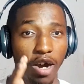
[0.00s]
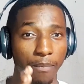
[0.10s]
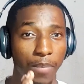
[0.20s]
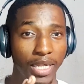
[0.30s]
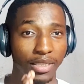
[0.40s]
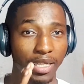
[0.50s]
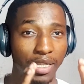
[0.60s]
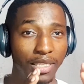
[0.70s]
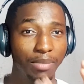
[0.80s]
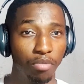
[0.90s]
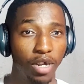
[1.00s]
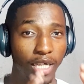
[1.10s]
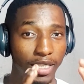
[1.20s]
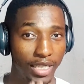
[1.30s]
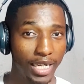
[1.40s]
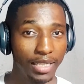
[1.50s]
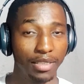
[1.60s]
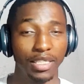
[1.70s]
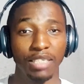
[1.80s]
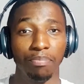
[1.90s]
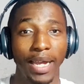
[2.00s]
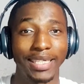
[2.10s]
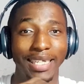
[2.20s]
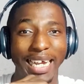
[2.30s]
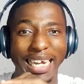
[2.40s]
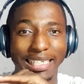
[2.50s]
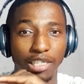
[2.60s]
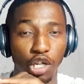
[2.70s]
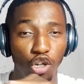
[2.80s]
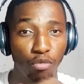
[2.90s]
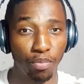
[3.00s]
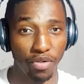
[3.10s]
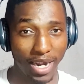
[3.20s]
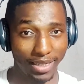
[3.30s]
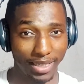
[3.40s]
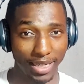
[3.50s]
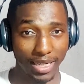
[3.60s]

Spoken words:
amazing this simple gadget is despite its low price tag.